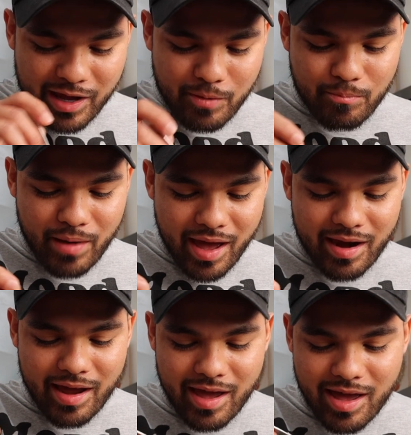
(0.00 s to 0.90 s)
am
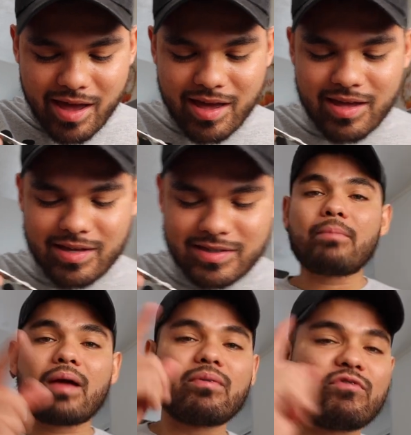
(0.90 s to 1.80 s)
badass.
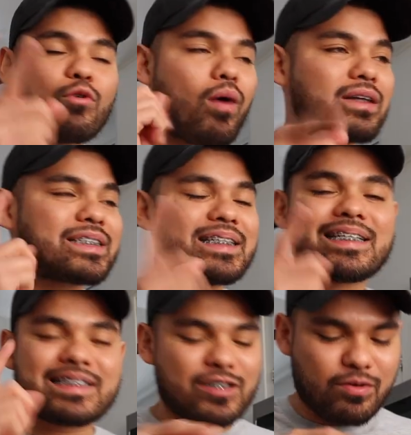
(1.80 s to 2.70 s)
Baby, if you watching
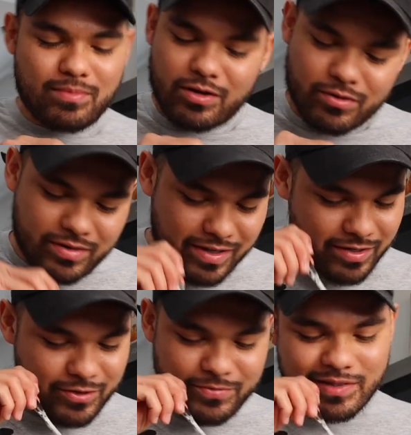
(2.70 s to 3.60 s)
this, come on
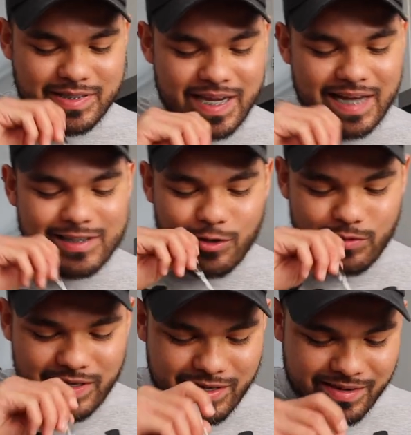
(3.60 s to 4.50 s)
now. You see, I don't
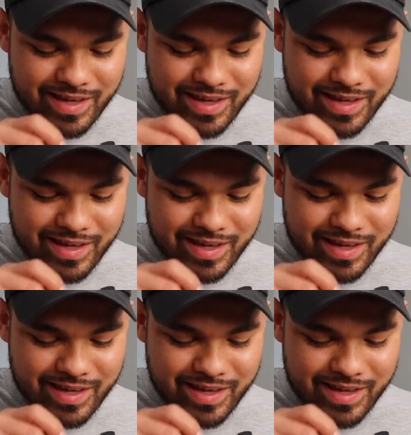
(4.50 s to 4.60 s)
need your